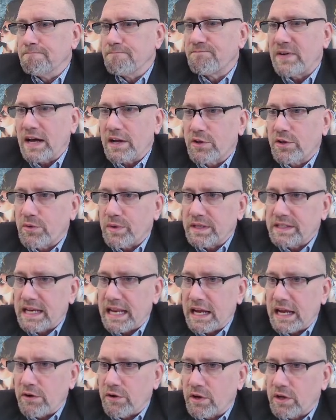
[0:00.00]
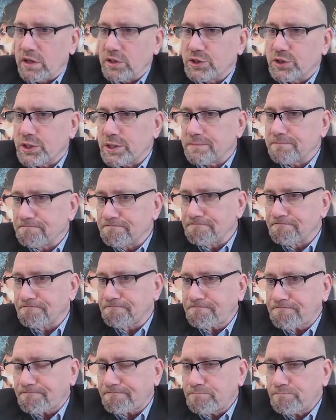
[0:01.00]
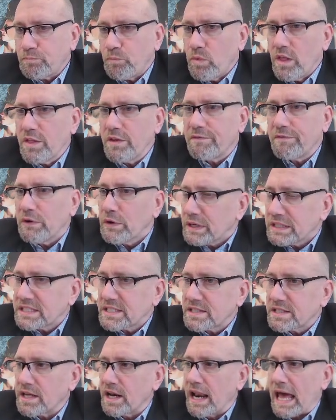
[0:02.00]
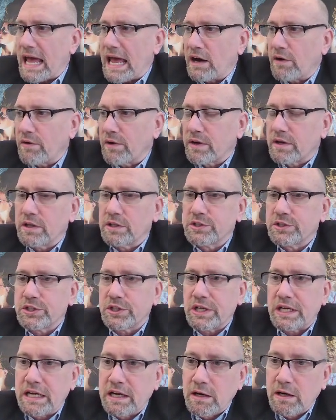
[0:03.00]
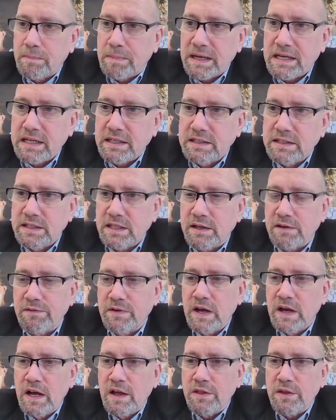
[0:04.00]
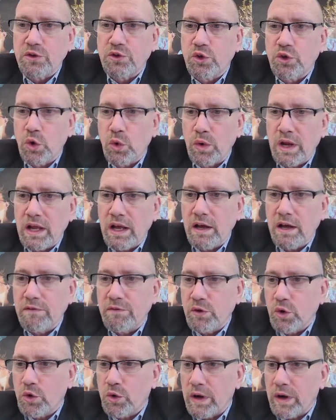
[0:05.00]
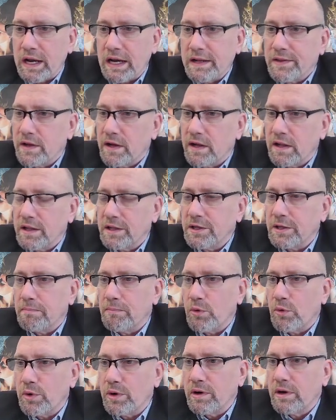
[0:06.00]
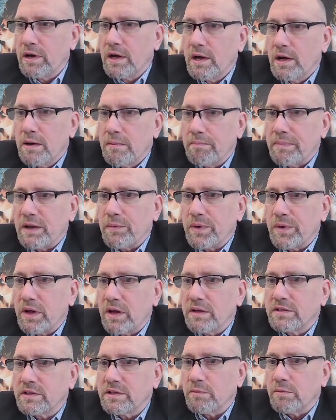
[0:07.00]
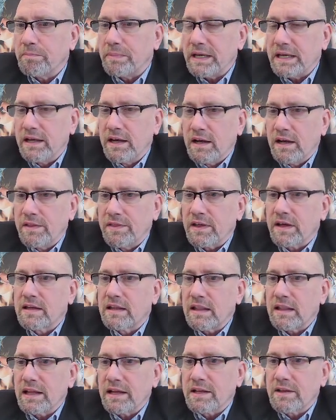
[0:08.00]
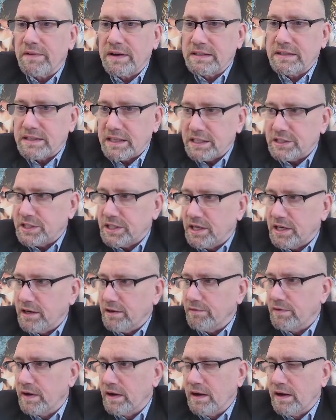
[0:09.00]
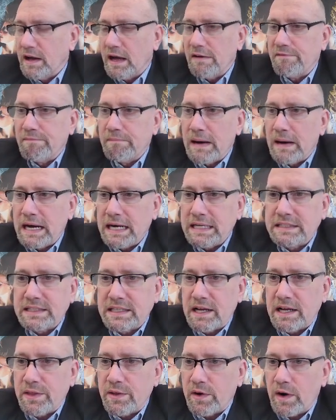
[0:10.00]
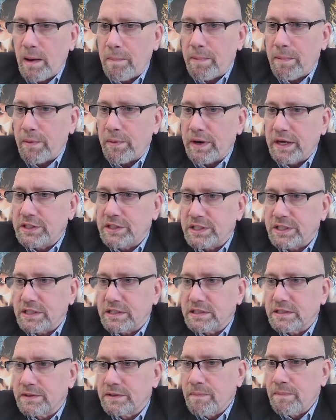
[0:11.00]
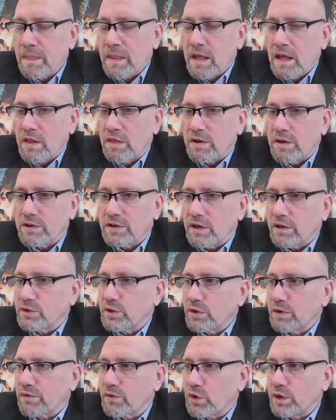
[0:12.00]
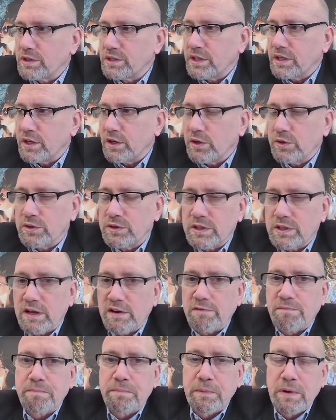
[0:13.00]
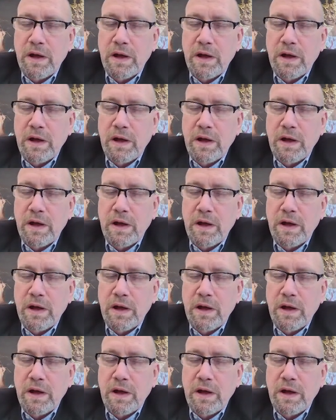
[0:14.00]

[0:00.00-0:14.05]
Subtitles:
factories and agriculture. The focus is on agriculture here because of the story of Ukraine and the Holodomor, but it would also be the collectivization of mines and other operations. There's also, of course, a use of